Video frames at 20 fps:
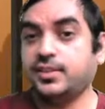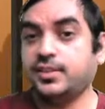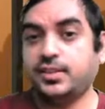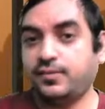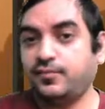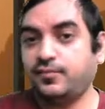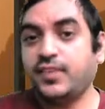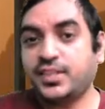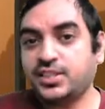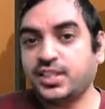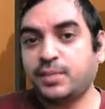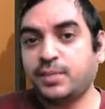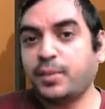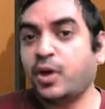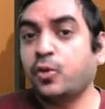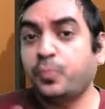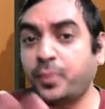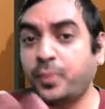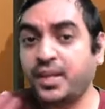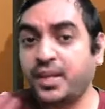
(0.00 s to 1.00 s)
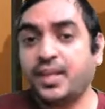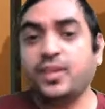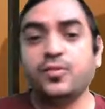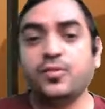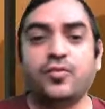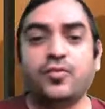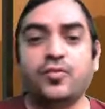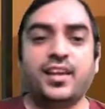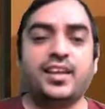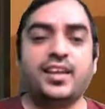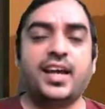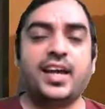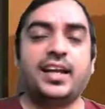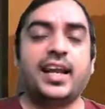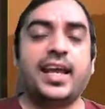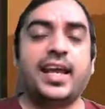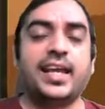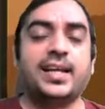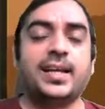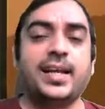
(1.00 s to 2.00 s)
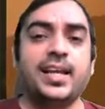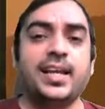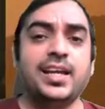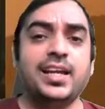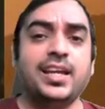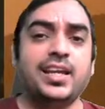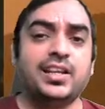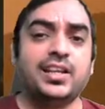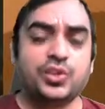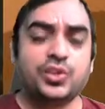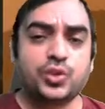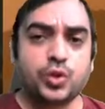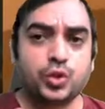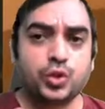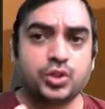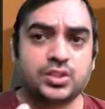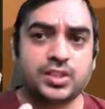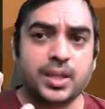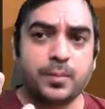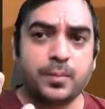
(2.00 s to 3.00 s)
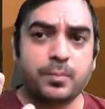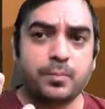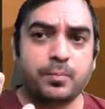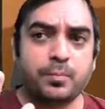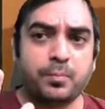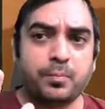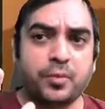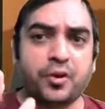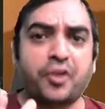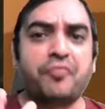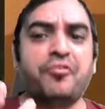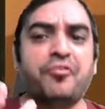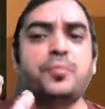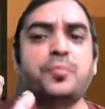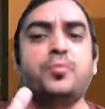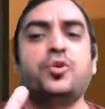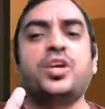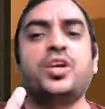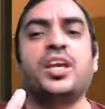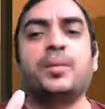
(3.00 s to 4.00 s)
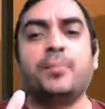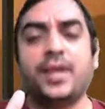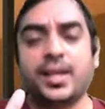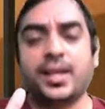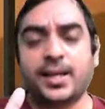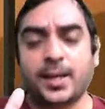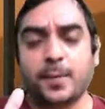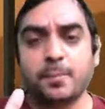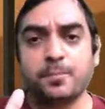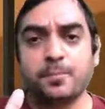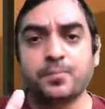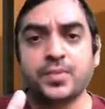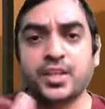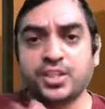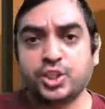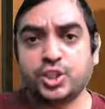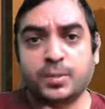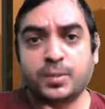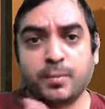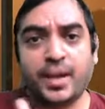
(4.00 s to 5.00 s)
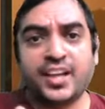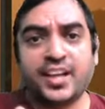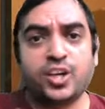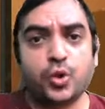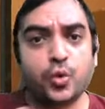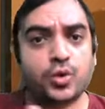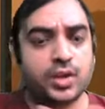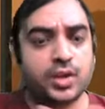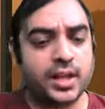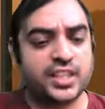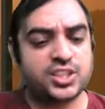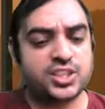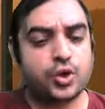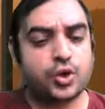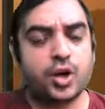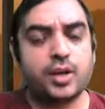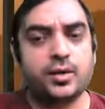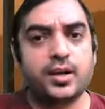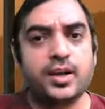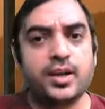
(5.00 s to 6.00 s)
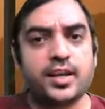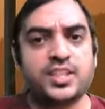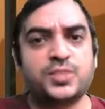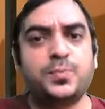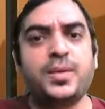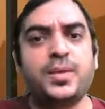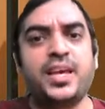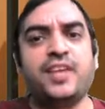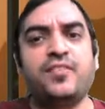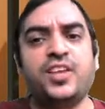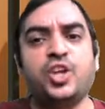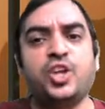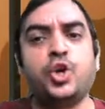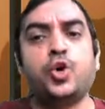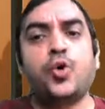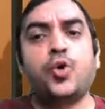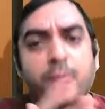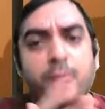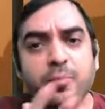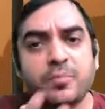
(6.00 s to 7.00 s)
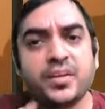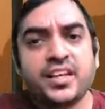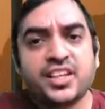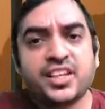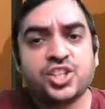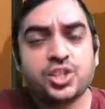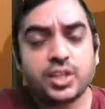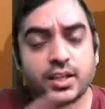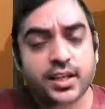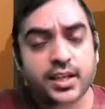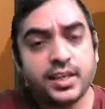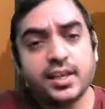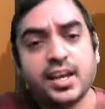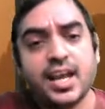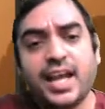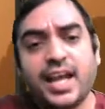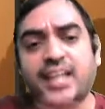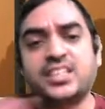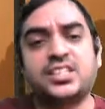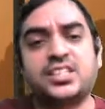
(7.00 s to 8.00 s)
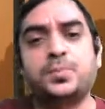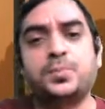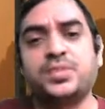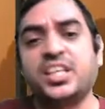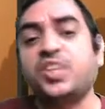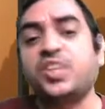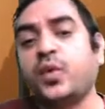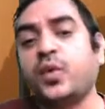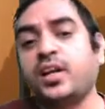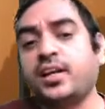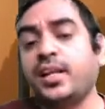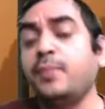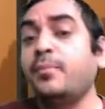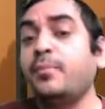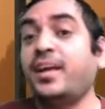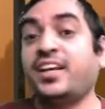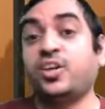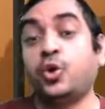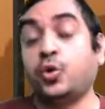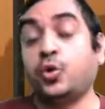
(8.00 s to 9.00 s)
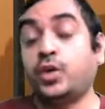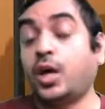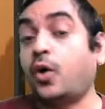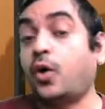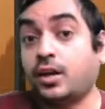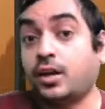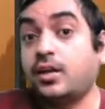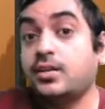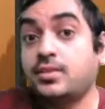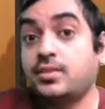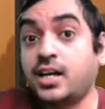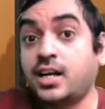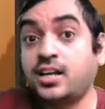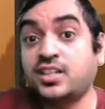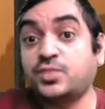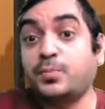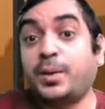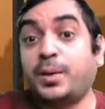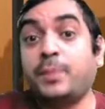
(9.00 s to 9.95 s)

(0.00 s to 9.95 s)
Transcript: which in my opinion very unlikely. So some profit booking may come. So it might look like stock SBI will go up initially and subsequently might go down. That is my